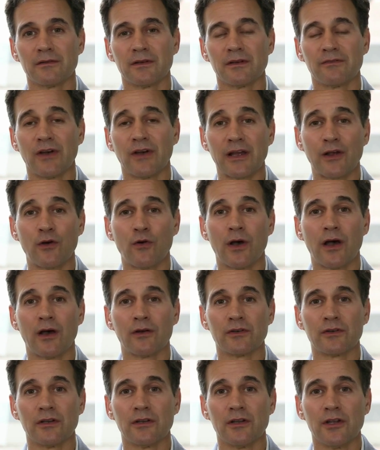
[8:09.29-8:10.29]
If I go
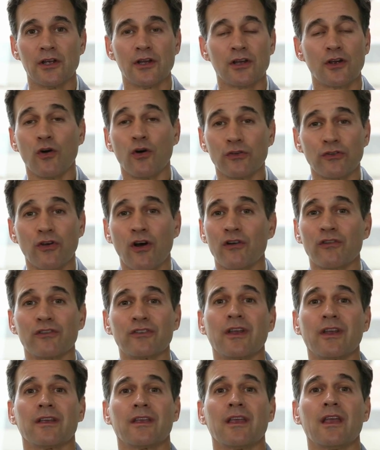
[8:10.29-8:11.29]
out and go as hard
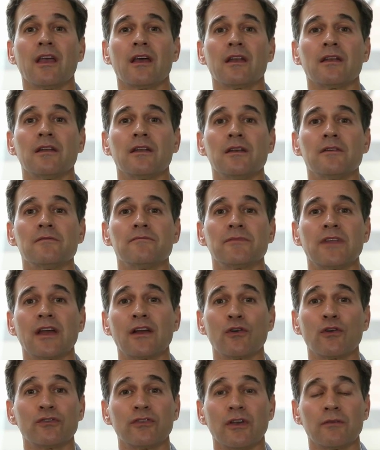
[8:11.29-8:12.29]
as I can,
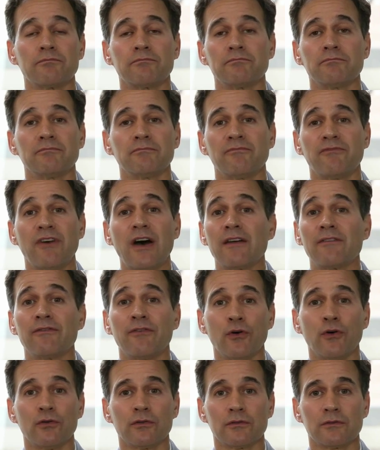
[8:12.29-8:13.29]
that goes up
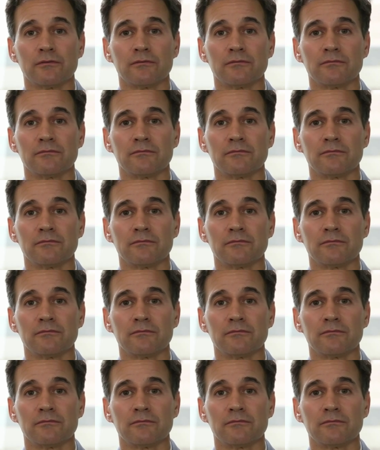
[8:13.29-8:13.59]
5-fold.